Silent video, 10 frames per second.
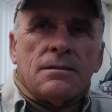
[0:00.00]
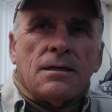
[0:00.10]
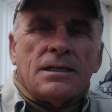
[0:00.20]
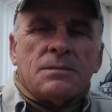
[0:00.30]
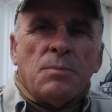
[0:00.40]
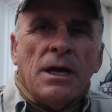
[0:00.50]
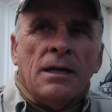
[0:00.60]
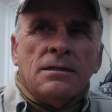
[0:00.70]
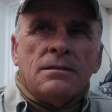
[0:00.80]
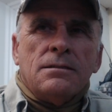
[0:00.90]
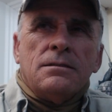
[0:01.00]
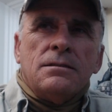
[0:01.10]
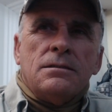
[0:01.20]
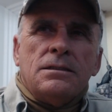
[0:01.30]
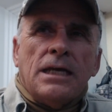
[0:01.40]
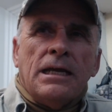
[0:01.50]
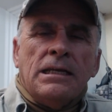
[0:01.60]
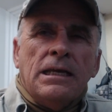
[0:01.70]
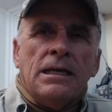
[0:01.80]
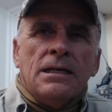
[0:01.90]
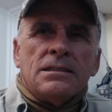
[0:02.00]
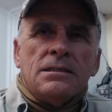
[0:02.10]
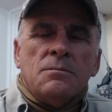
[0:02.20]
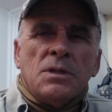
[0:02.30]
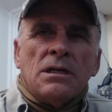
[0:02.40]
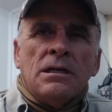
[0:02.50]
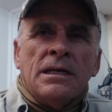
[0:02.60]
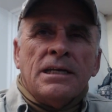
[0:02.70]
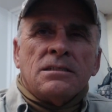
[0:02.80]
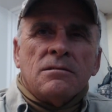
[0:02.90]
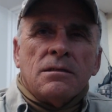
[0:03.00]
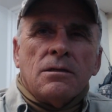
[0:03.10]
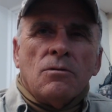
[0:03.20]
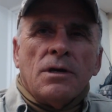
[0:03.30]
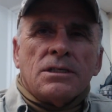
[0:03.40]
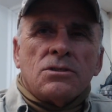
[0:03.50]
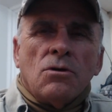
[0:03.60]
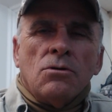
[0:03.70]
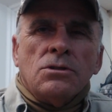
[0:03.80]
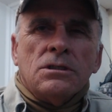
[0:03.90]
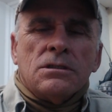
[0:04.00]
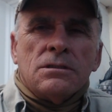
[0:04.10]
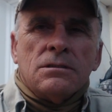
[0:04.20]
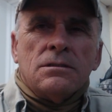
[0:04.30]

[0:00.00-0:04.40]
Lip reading: I spent 10 years in the Middle East with the U.S. soldiers.